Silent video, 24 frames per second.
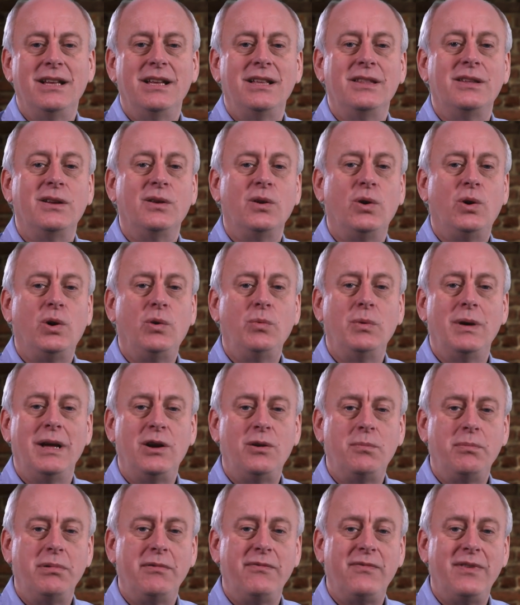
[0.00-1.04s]
the law will
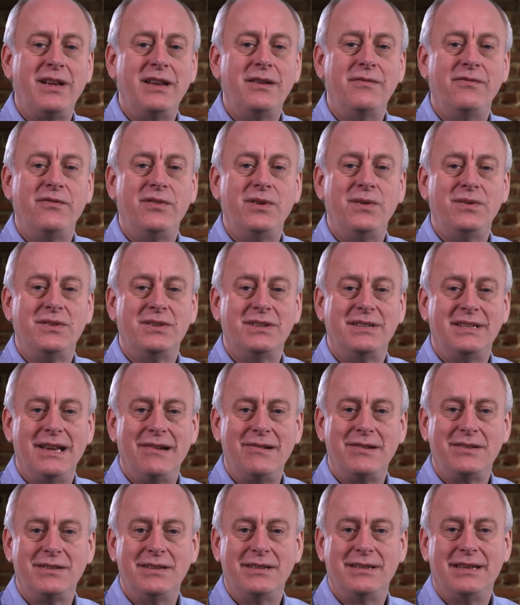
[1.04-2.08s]
help prevent future
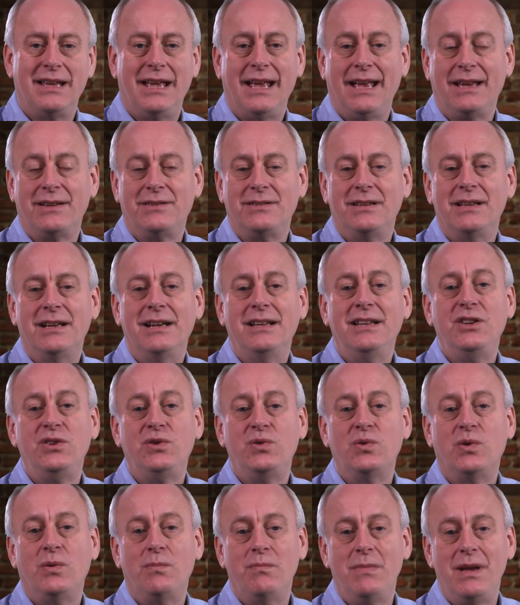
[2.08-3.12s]
terrorist attacks and
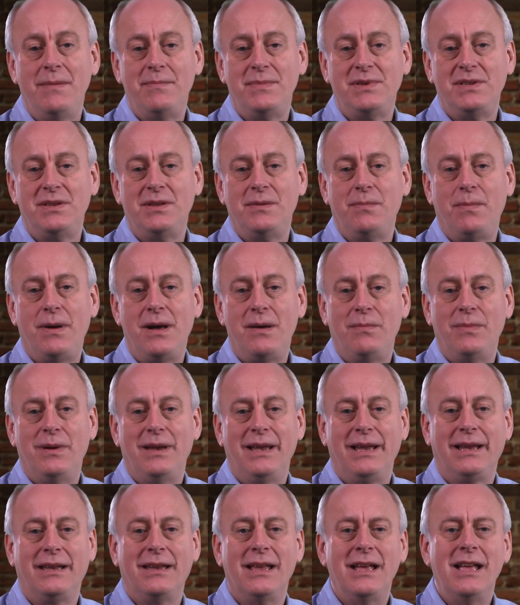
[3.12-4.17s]
ensure members of the
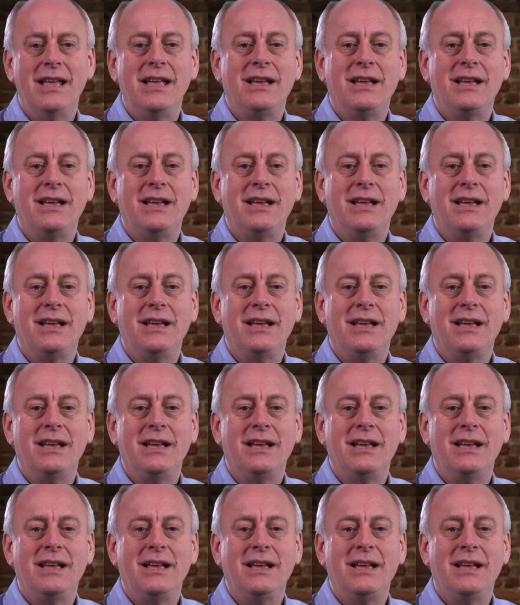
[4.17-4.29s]
public